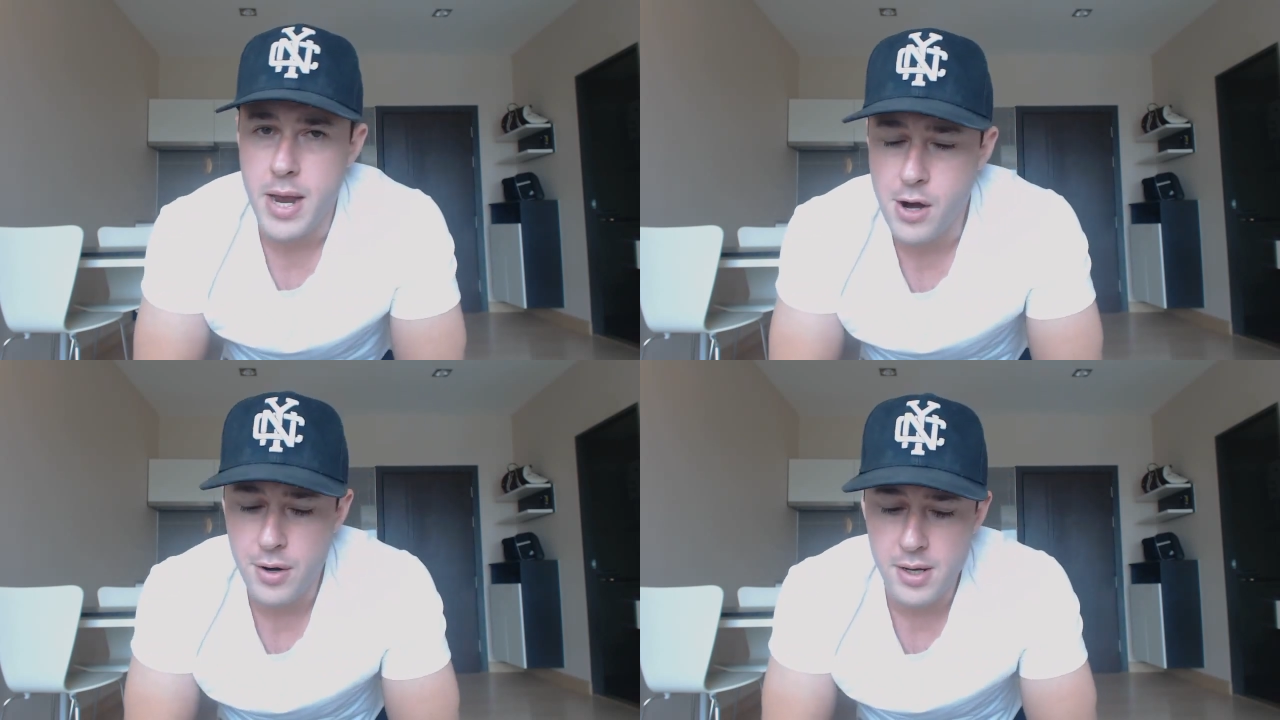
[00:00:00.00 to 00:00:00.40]

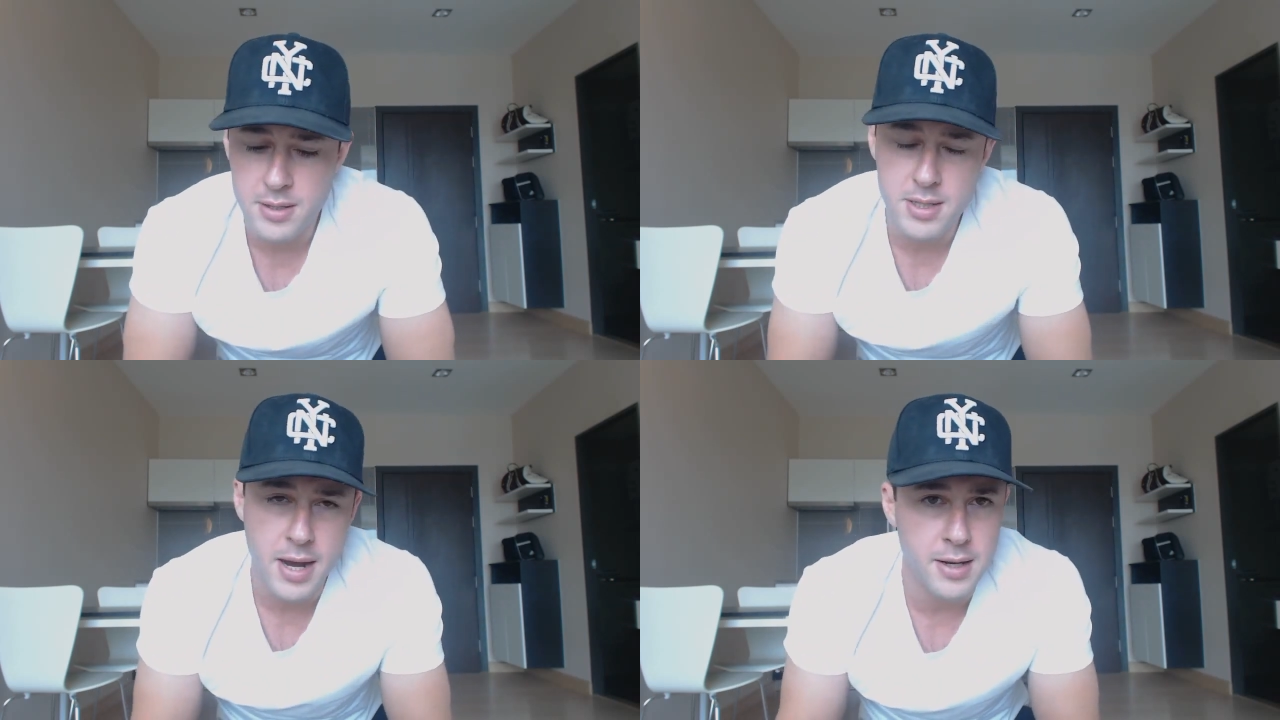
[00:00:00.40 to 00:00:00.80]

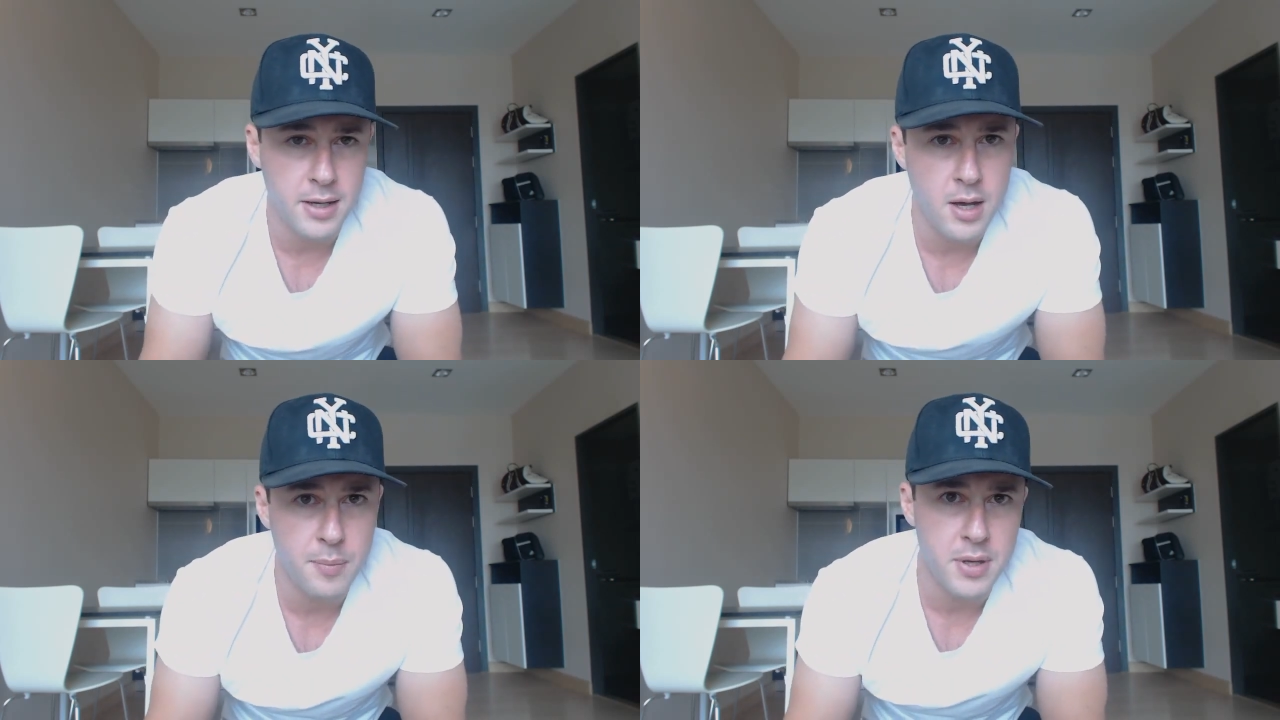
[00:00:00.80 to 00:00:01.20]
areas,
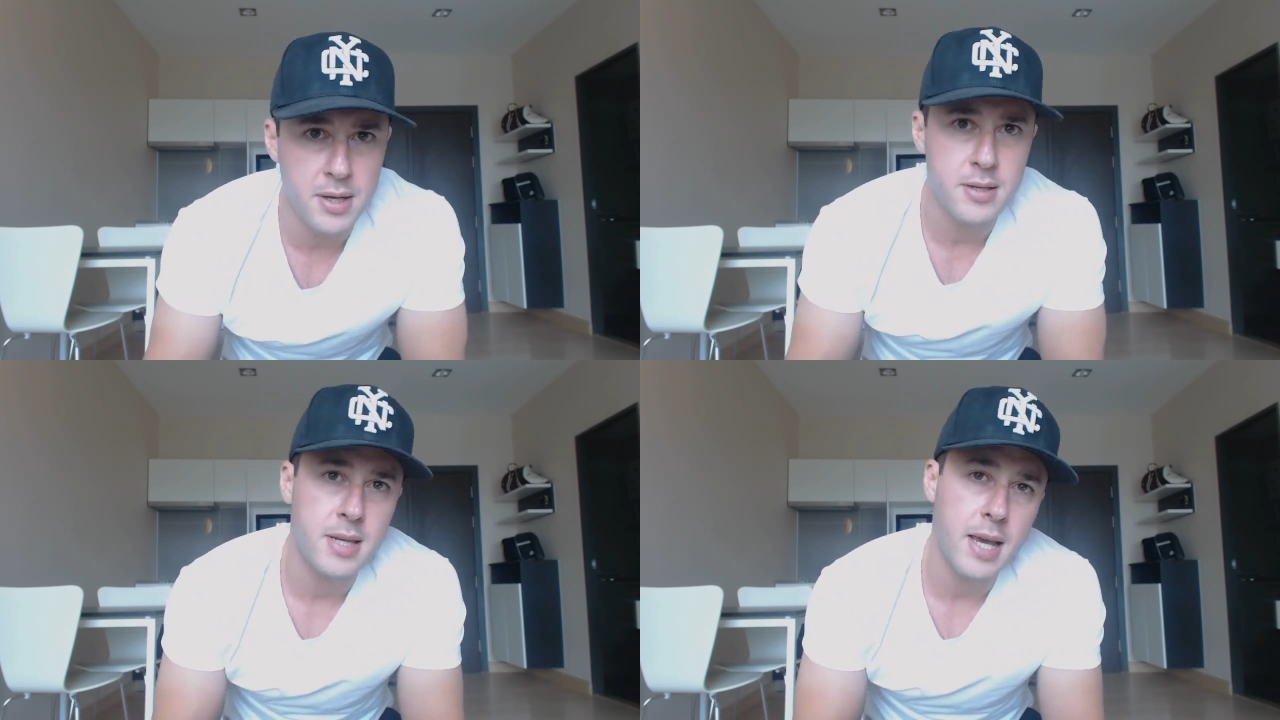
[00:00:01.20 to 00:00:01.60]
tightening up
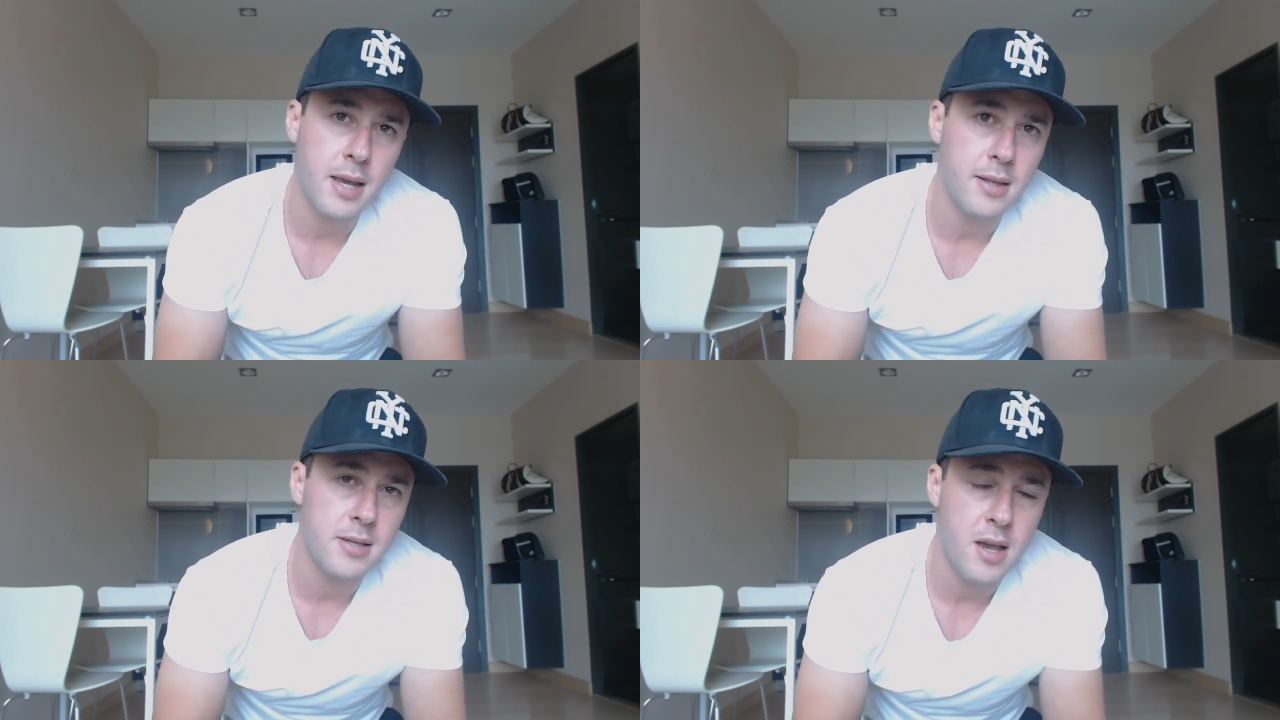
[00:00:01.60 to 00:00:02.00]
this,
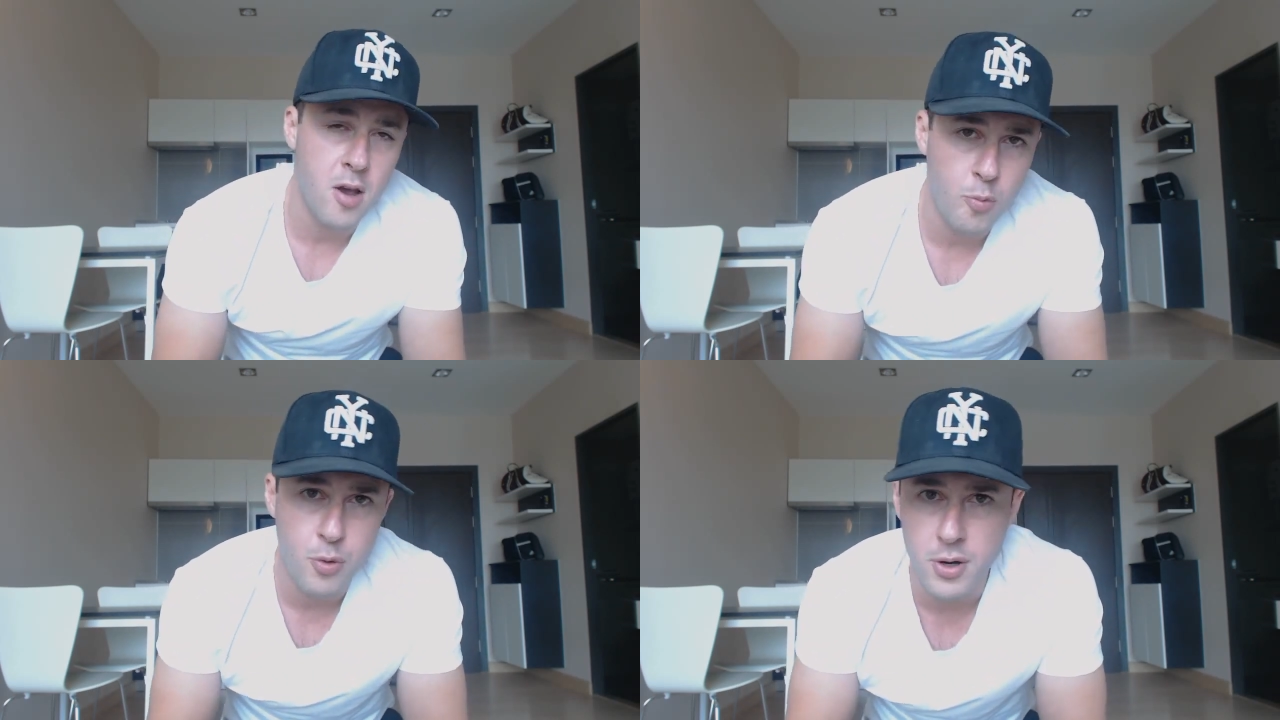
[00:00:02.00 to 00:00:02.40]
taking this
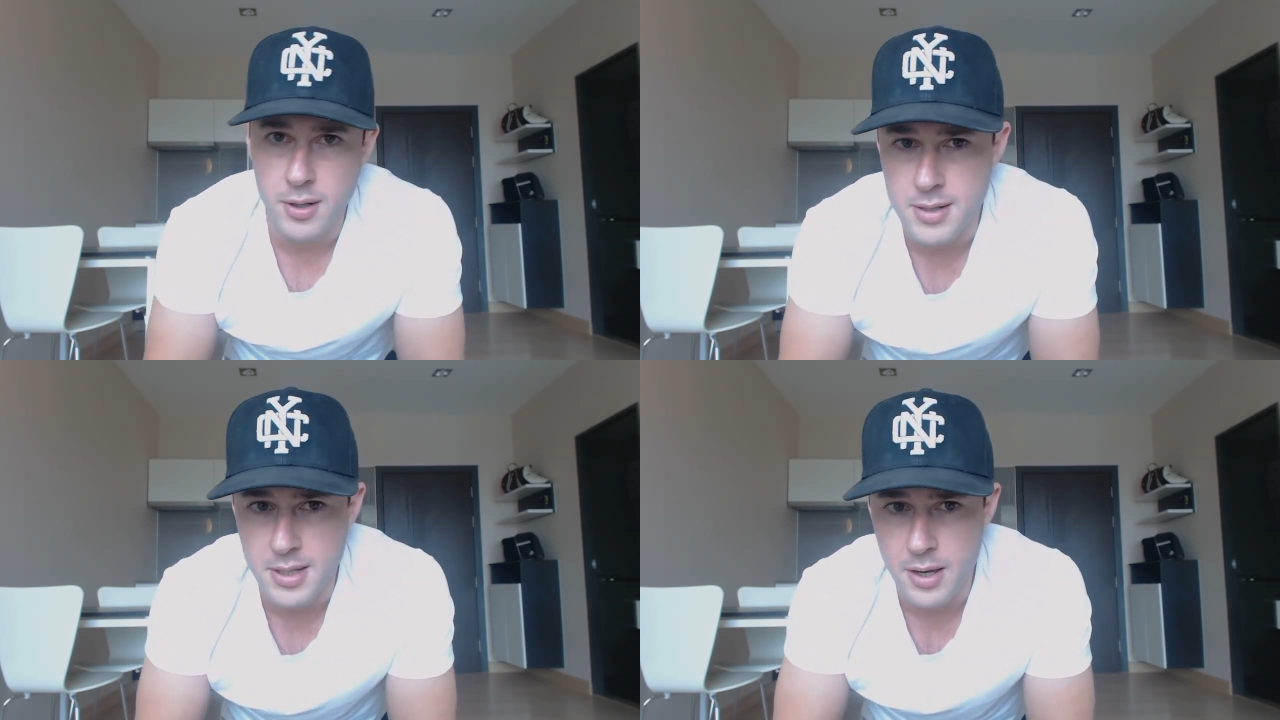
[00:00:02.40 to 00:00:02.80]
out,
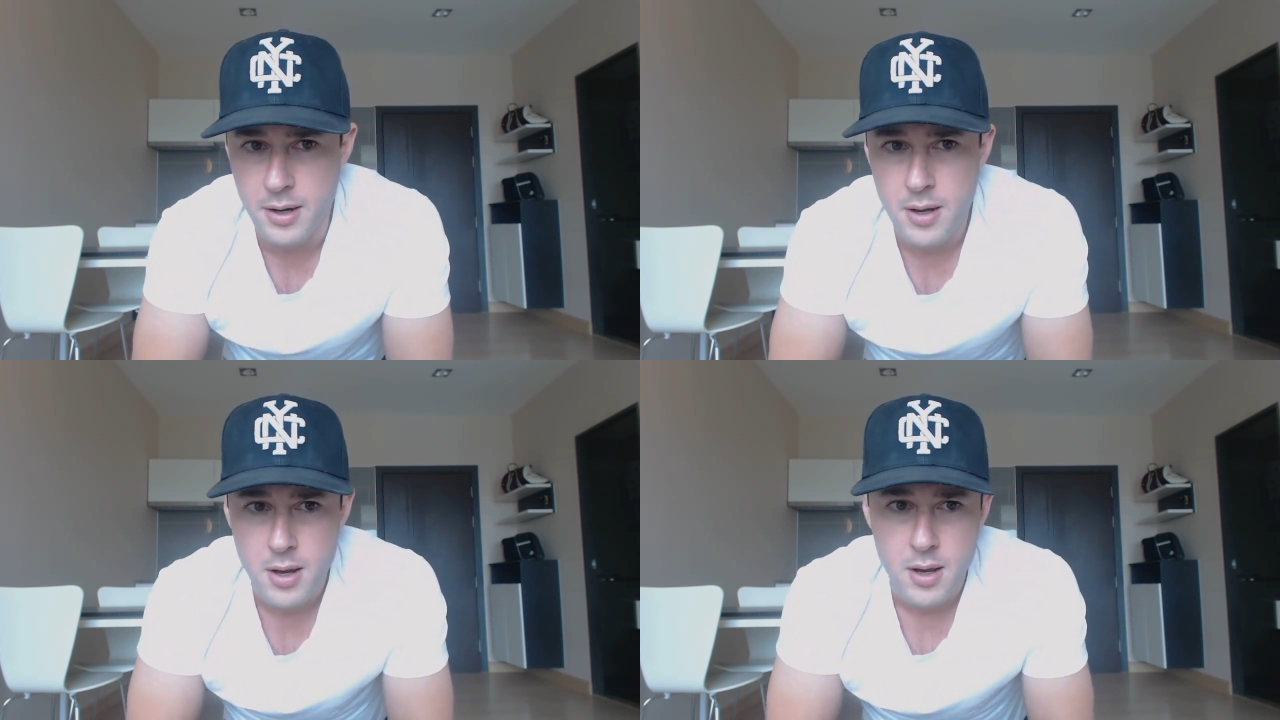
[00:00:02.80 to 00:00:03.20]
putting this in.